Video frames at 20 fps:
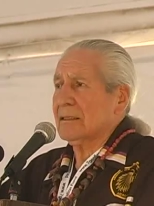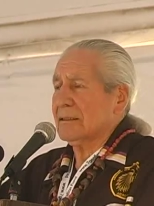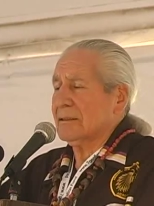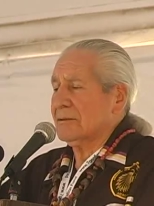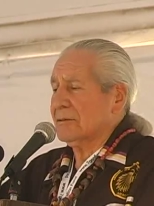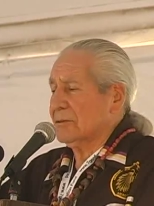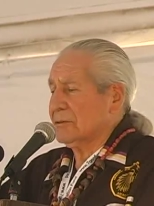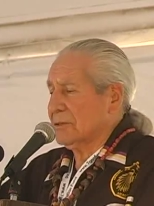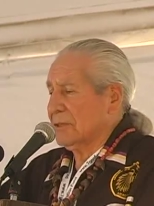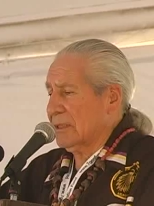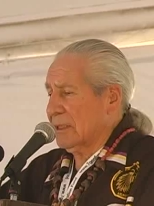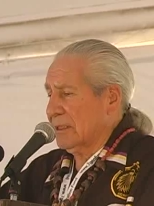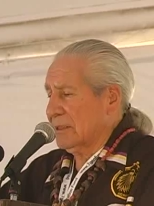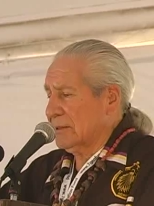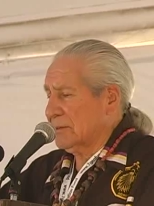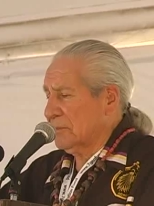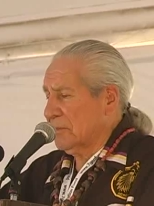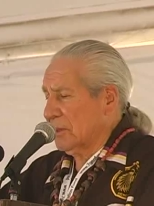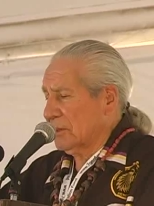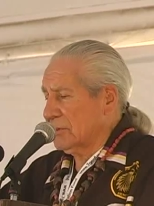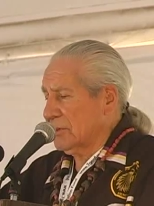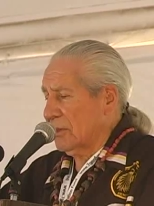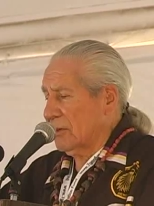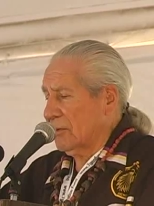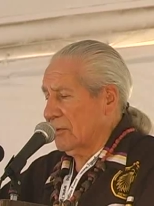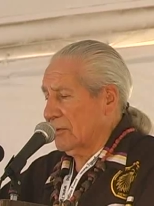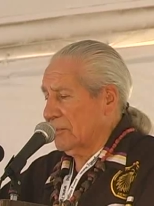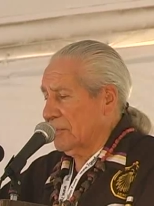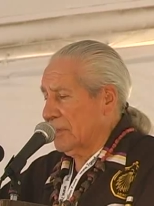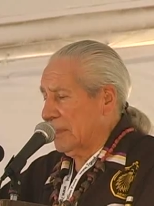in those days amongst our
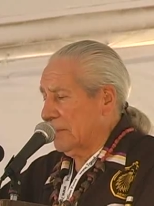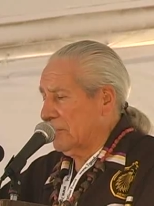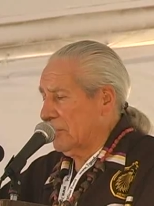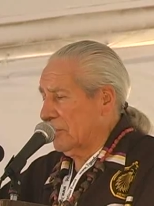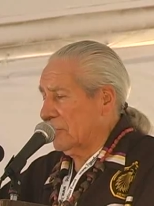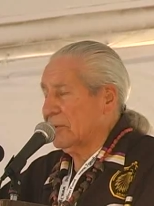own people.